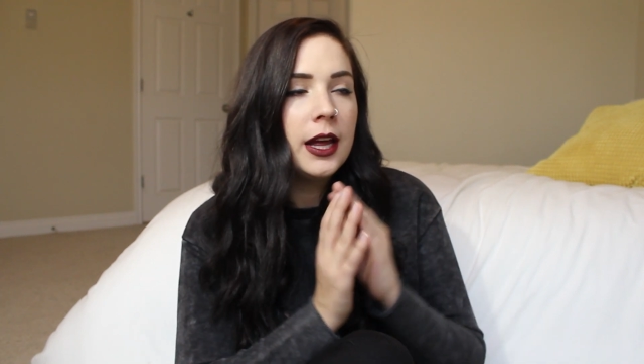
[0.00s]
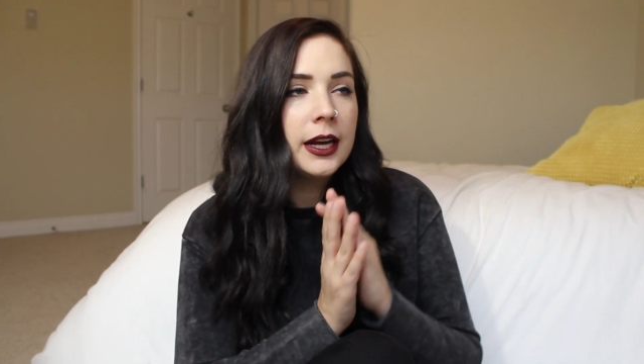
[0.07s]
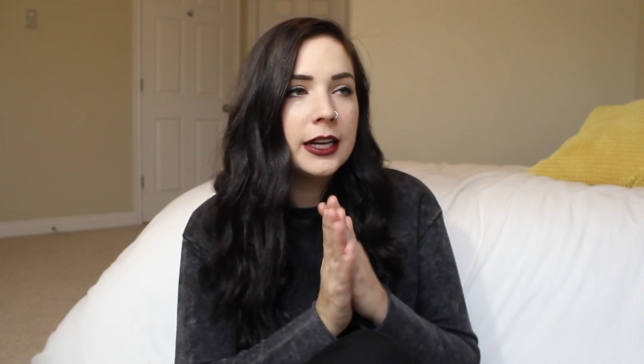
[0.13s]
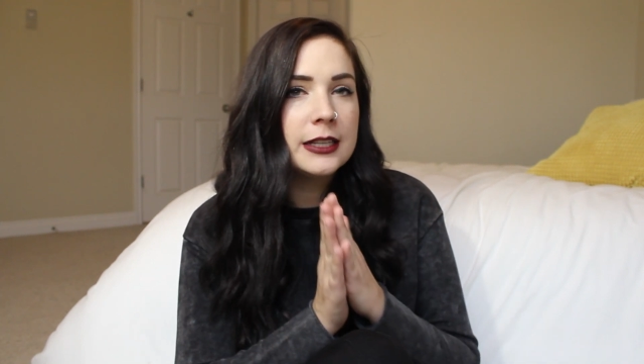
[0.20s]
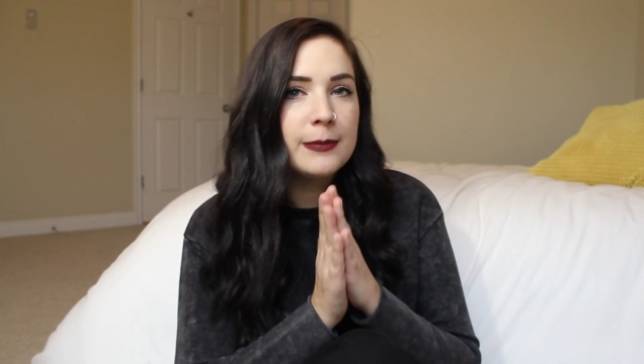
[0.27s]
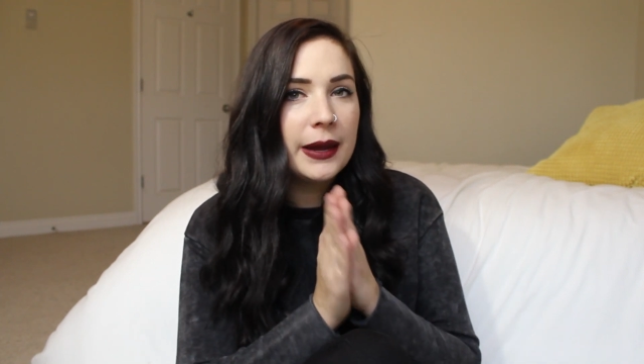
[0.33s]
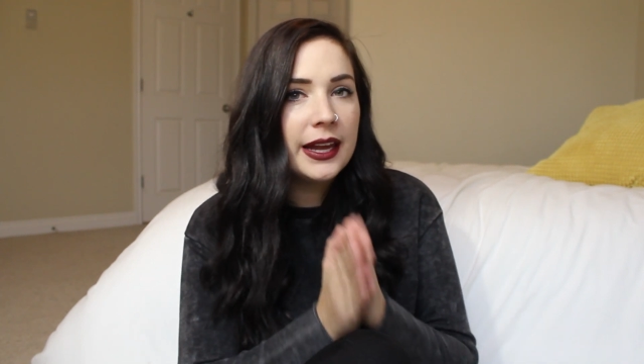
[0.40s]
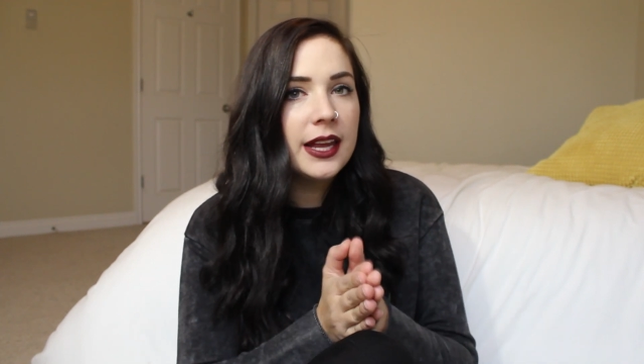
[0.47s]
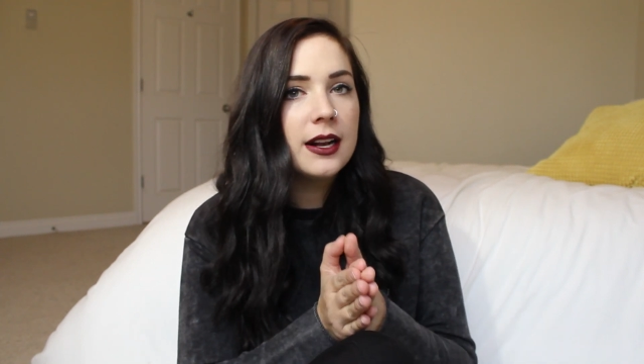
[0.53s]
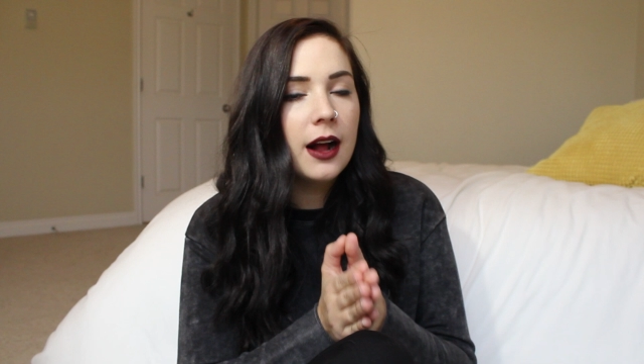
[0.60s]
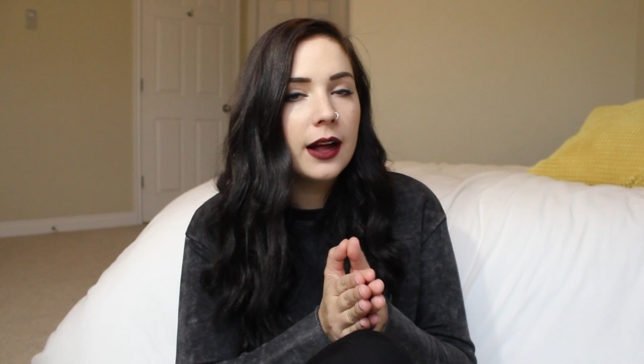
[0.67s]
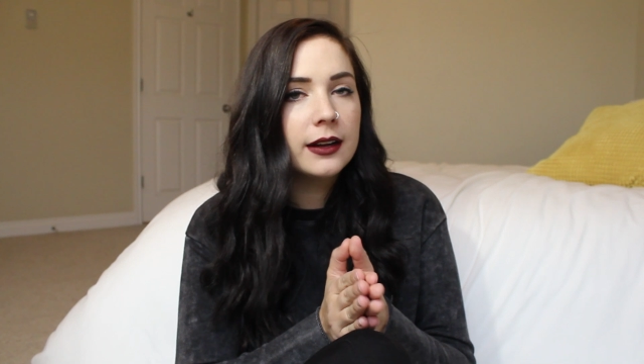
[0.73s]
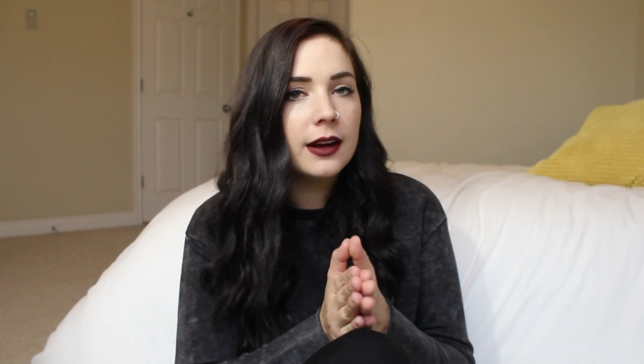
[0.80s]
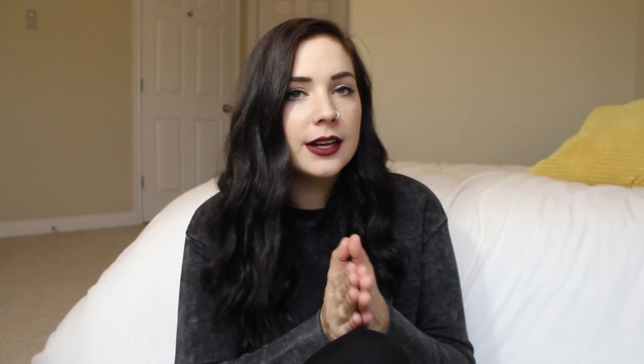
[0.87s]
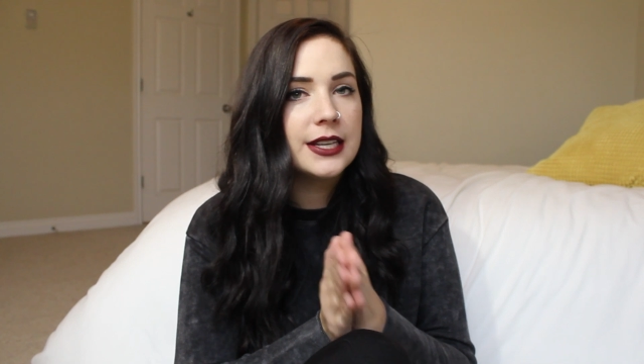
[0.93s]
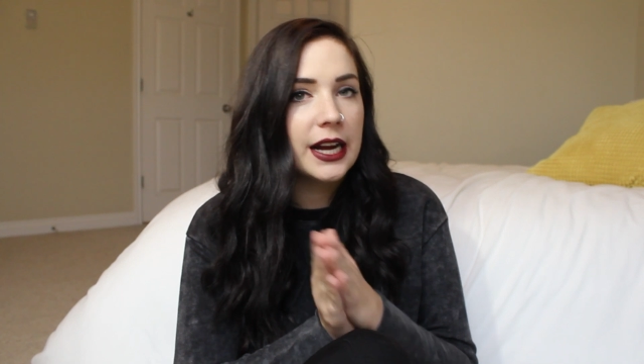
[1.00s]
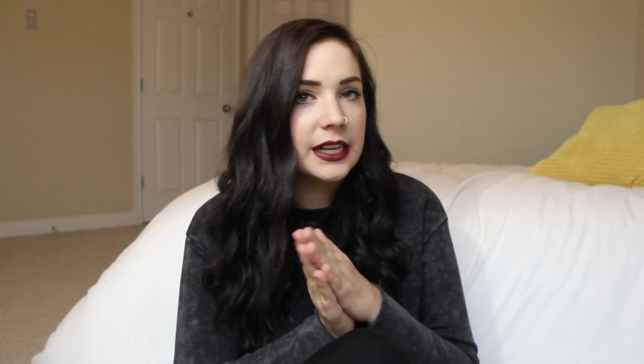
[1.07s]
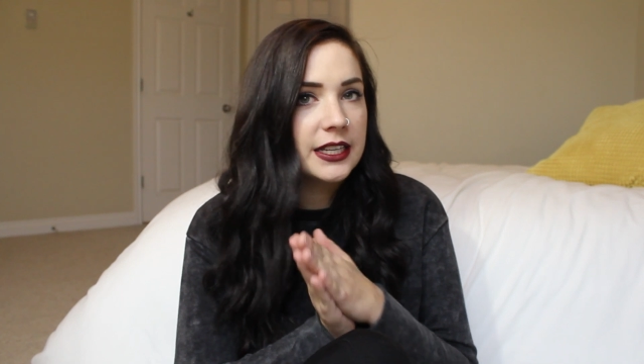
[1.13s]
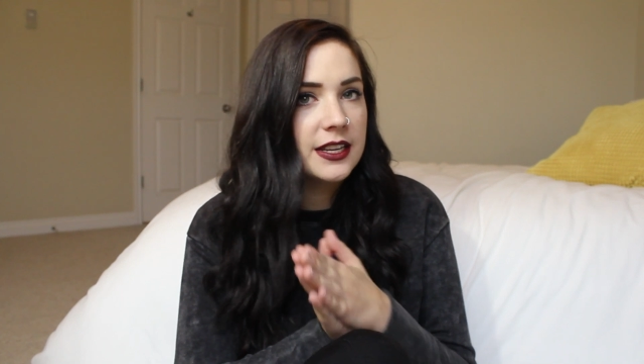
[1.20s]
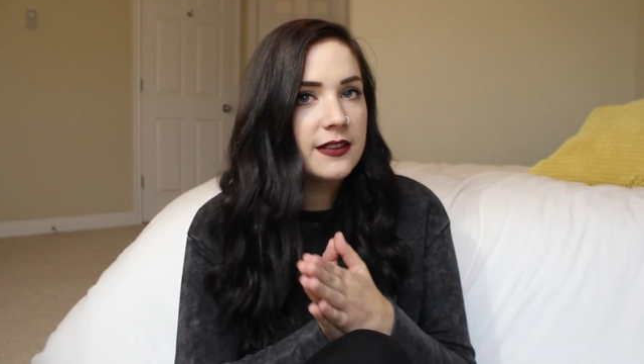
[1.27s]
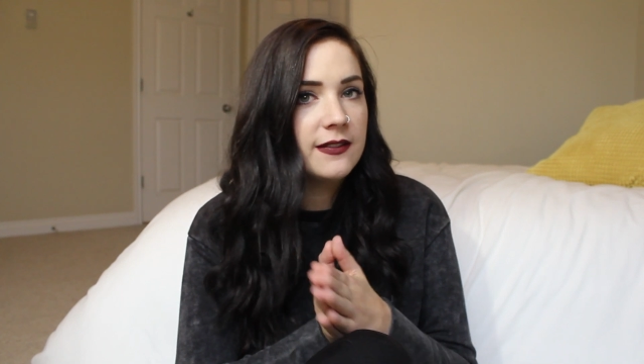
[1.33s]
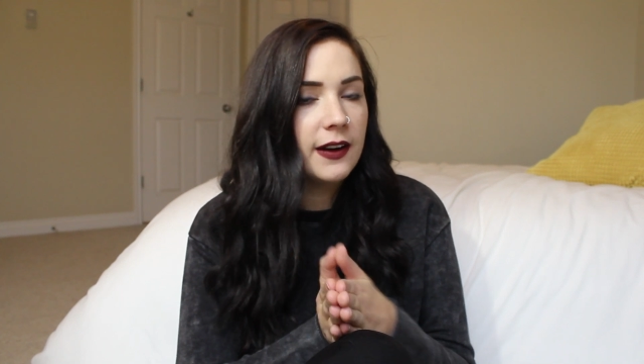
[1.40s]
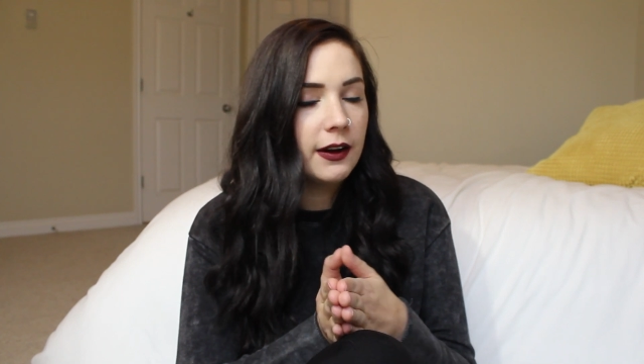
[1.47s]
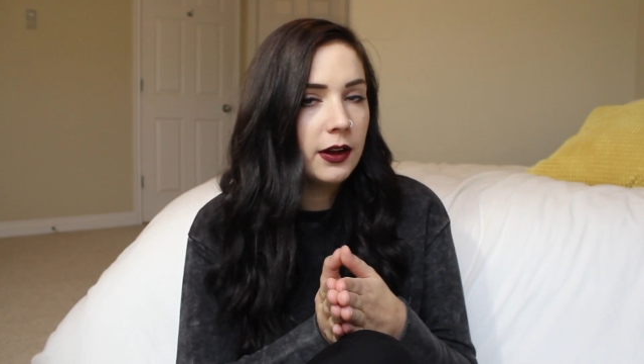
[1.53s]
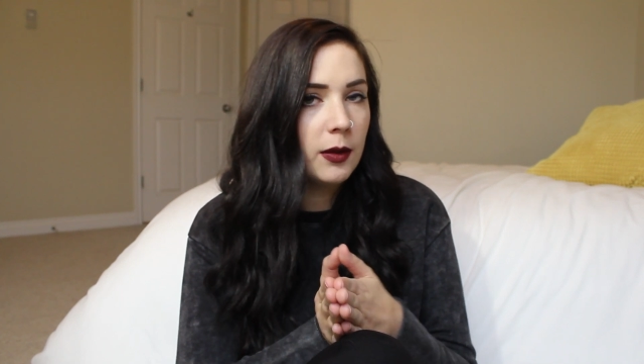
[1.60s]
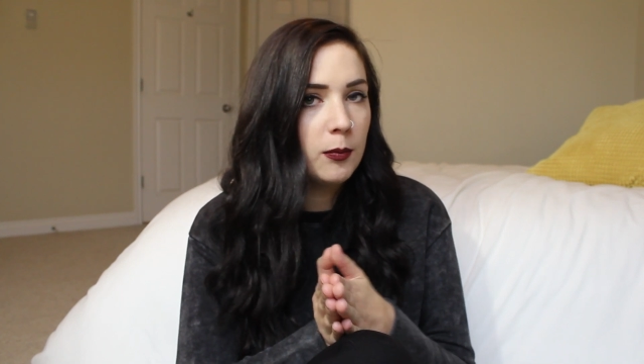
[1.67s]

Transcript: because making eye contact is very